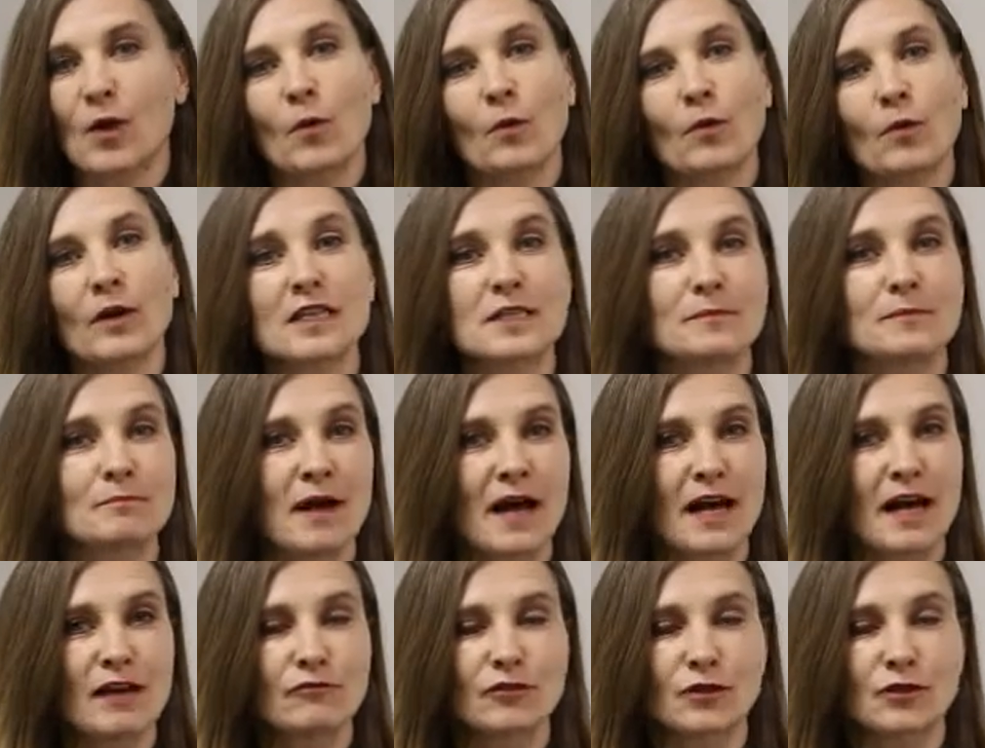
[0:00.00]
Well, it's
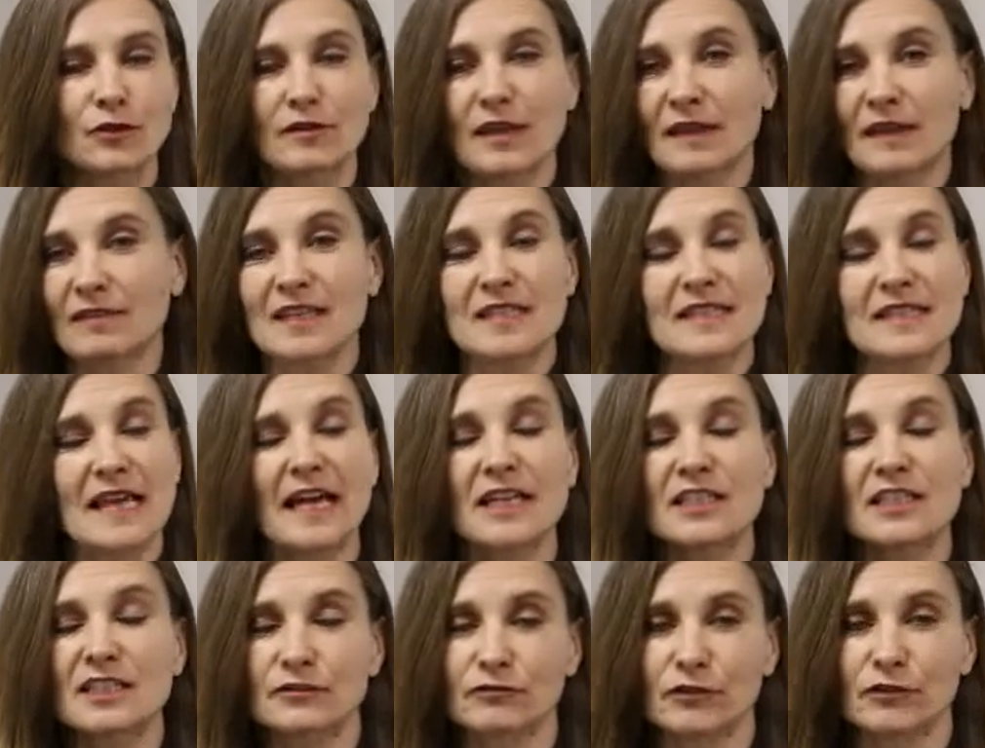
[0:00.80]
my view that there's
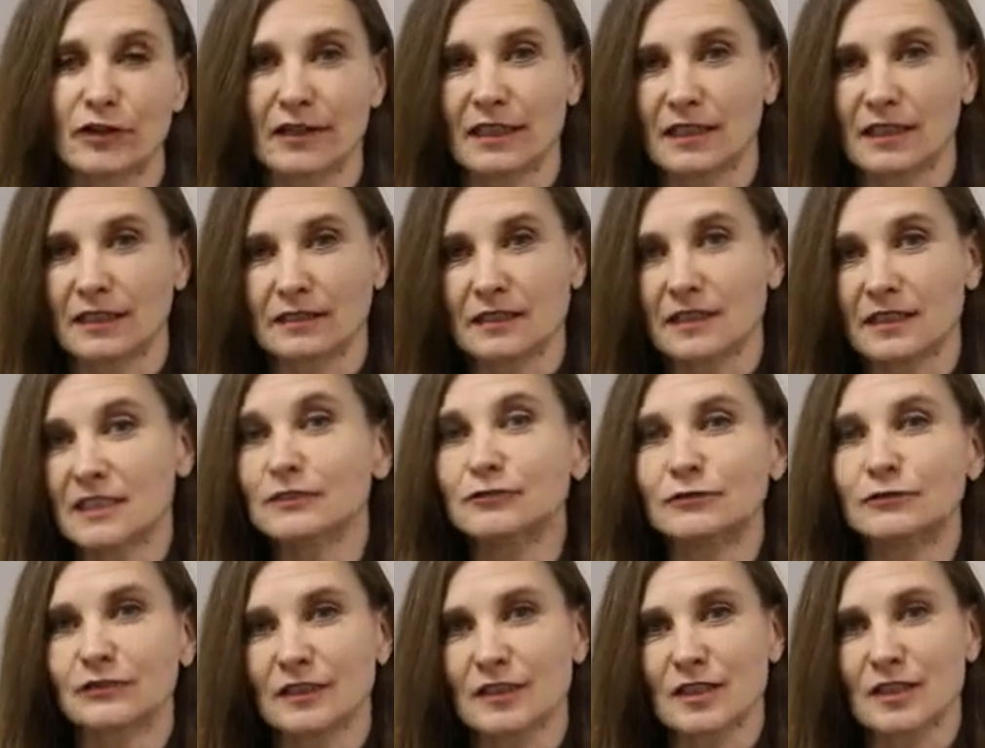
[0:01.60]
actually very little
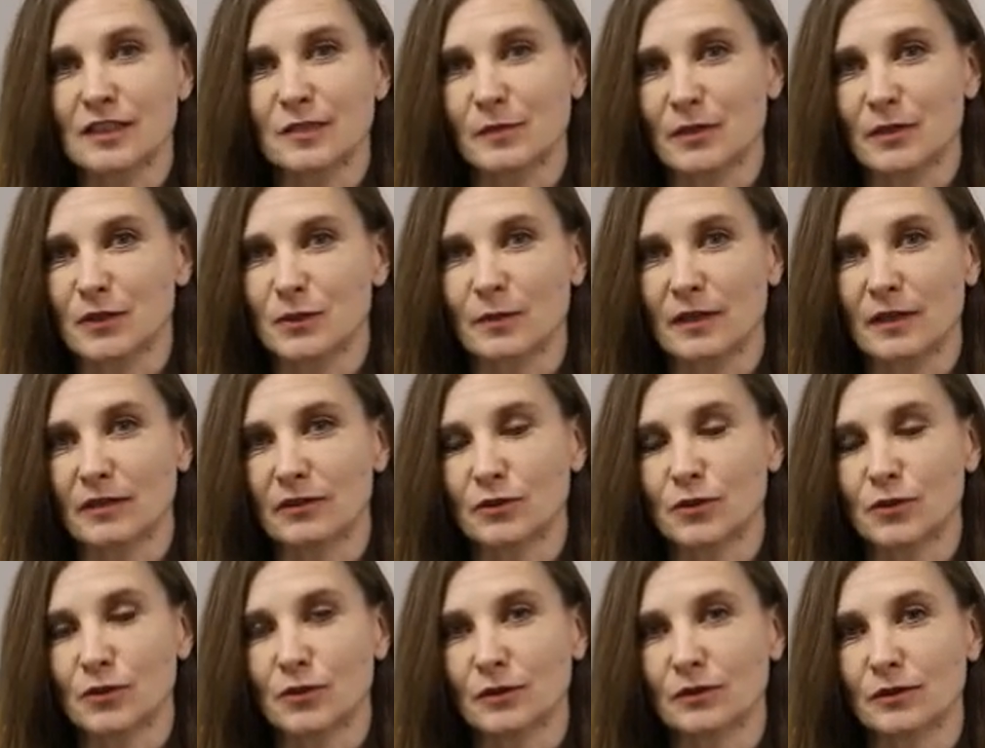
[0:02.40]
difference between
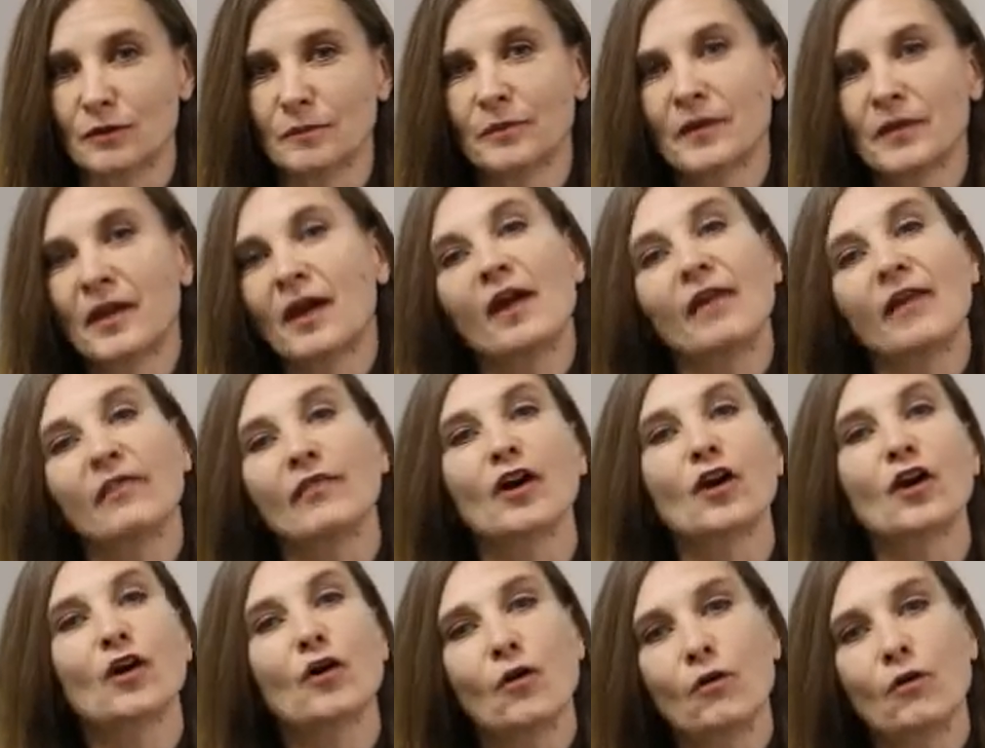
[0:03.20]
the two.
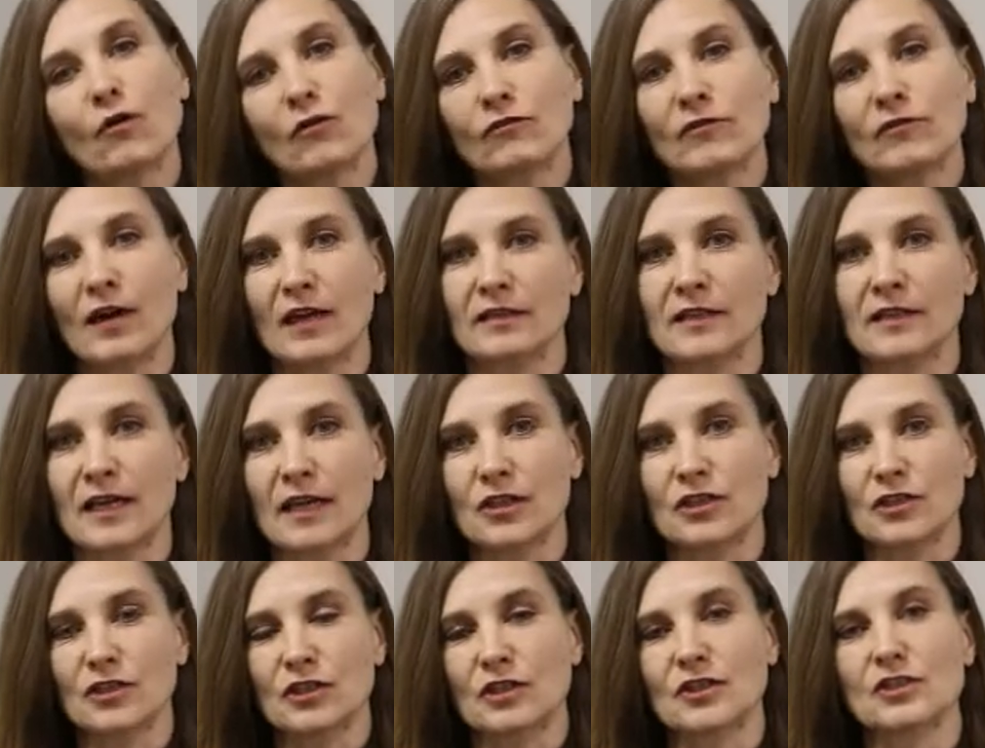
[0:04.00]
The core
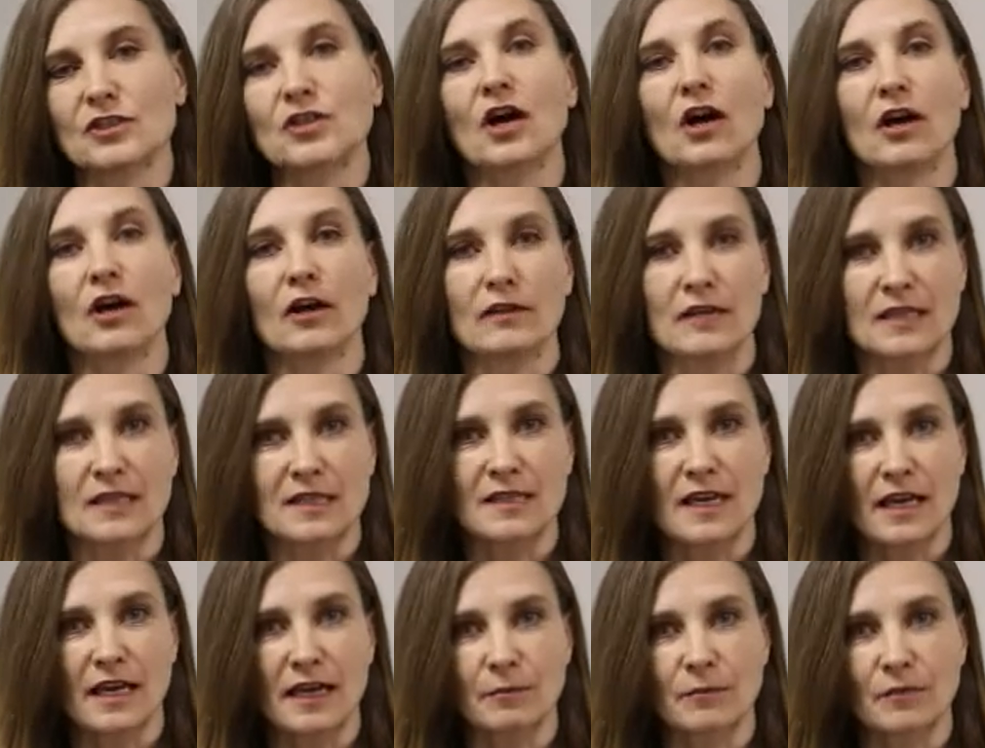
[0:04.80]
foundations are the
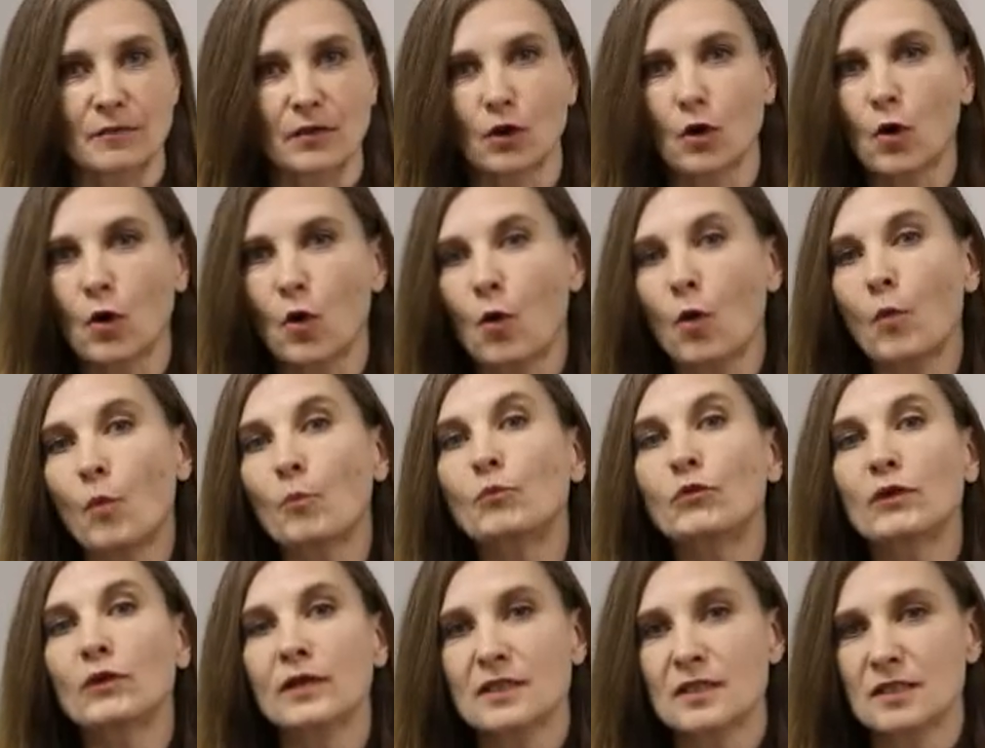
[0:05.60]
same. The core
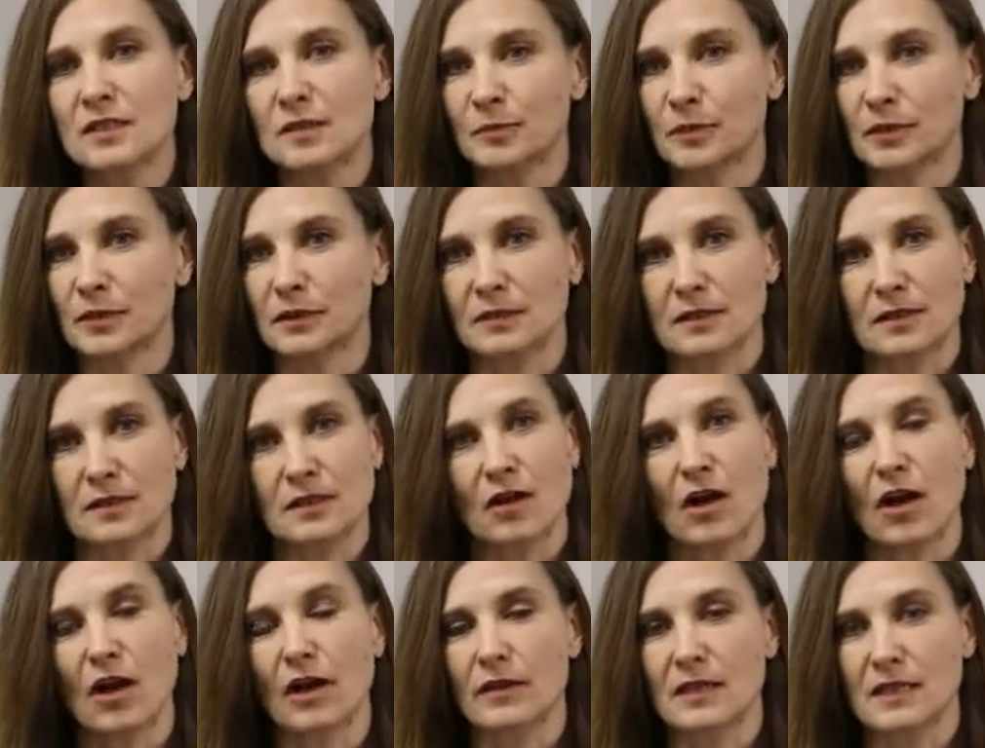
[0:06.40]
principles
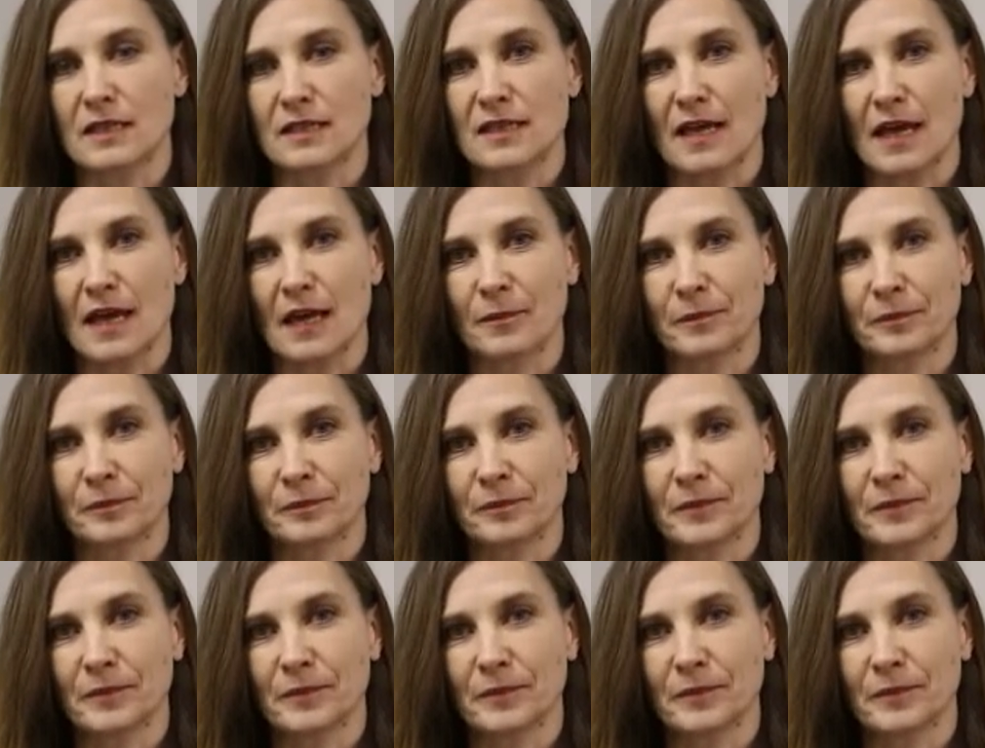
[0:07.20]
are the same.